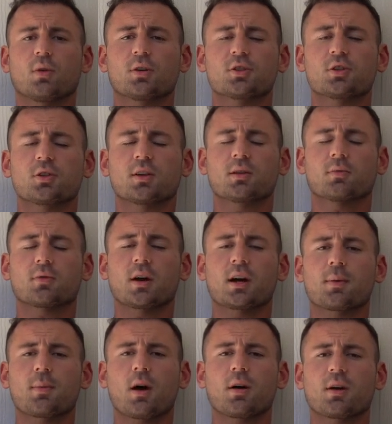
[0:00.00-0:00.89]
Once you get
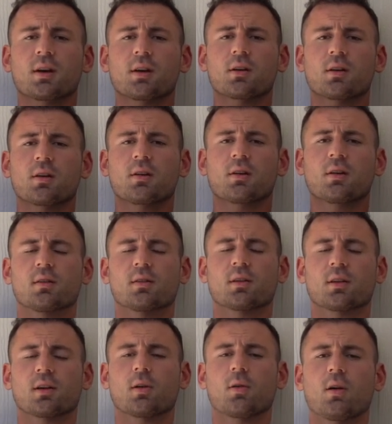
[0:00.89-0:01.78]
right about here,
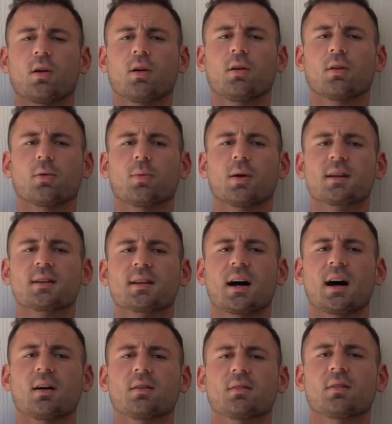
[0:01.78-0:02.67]
you're gonna go all the way
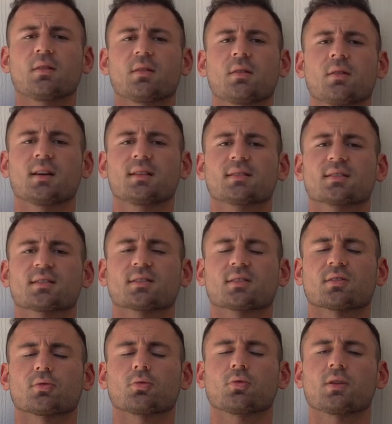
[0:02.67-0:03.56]
down and
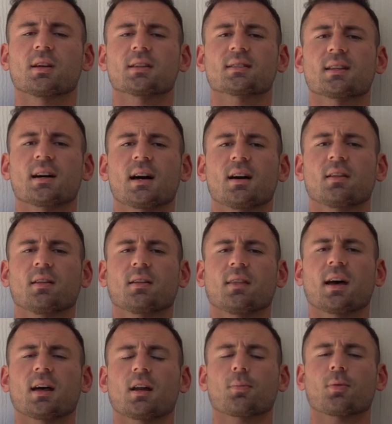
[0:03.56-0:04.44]
squeeze the hell of
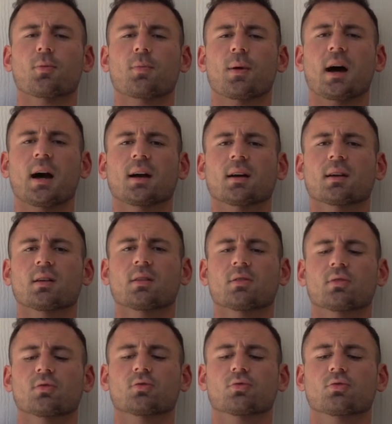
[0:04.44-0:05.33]
that upper back,
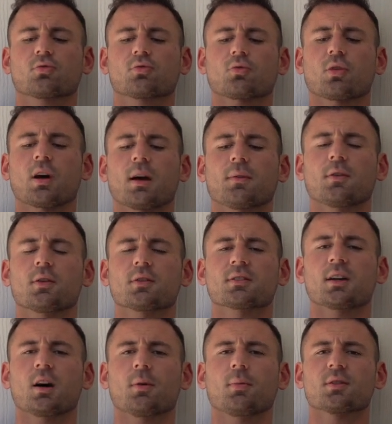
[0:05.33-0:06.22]
drive
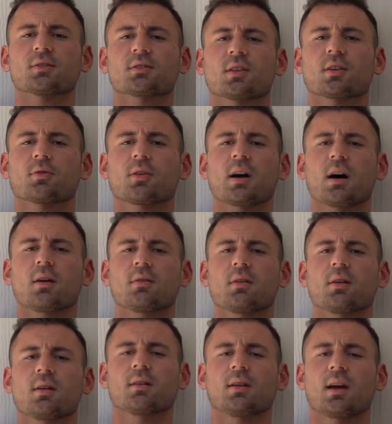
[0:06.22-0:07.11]
those elbows to the
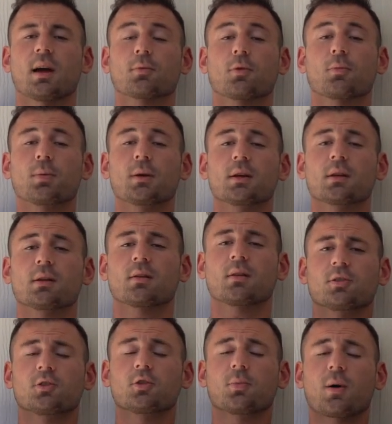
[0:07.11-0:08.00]
ground, and repeat.
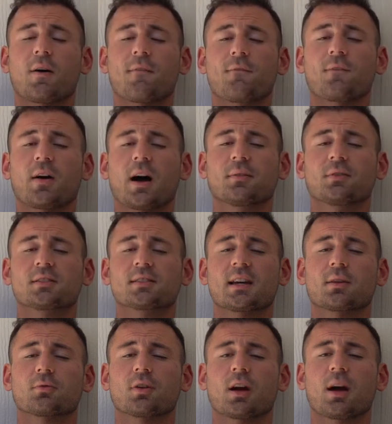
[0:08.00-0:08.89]
Do about 5 to
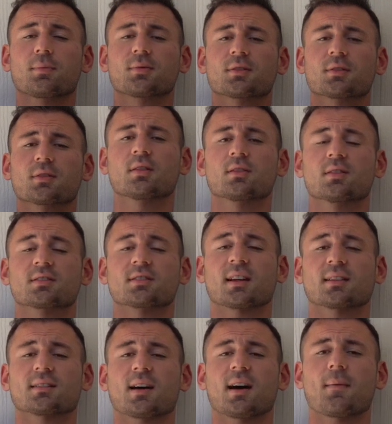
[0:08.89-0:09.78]
10 reps, just
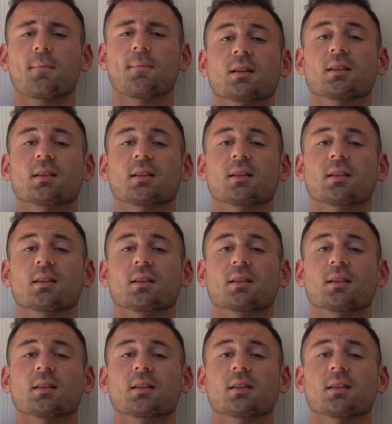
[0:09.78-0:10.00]
like that.